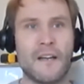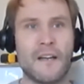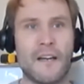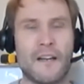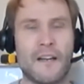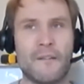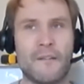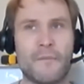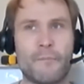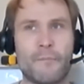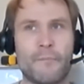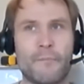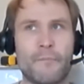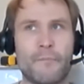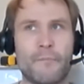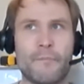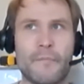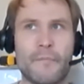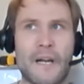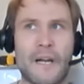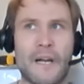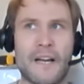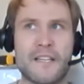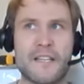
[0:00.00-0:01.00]
And
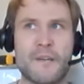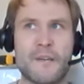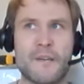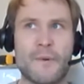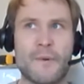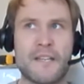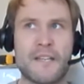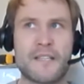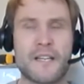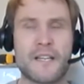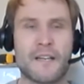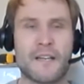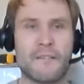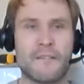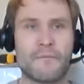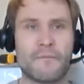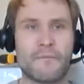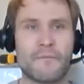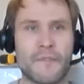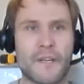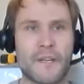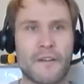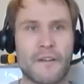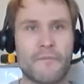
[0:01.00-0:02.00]
actually, when you start
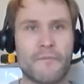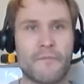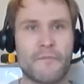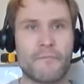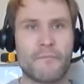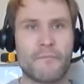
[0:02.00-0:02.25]
kind of